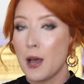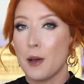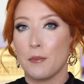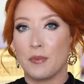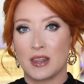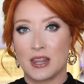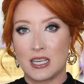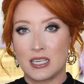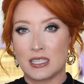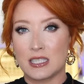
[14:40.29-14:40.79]

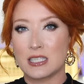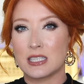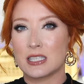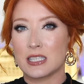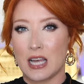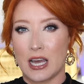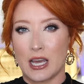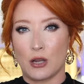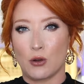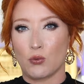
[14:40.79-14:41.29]
But this is
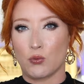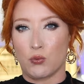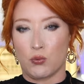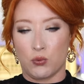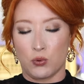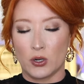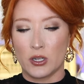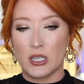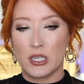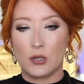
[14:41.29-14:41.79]
like
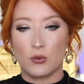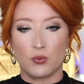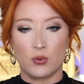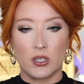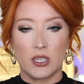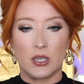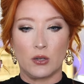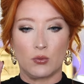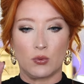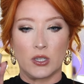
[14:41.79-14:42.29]
really,
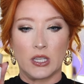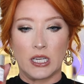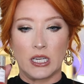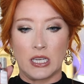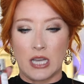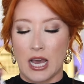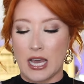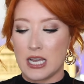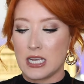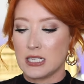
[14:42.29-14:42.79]
really, really
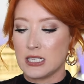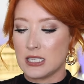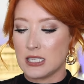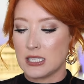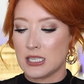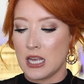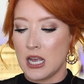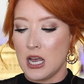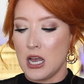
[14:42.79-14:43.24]
nice.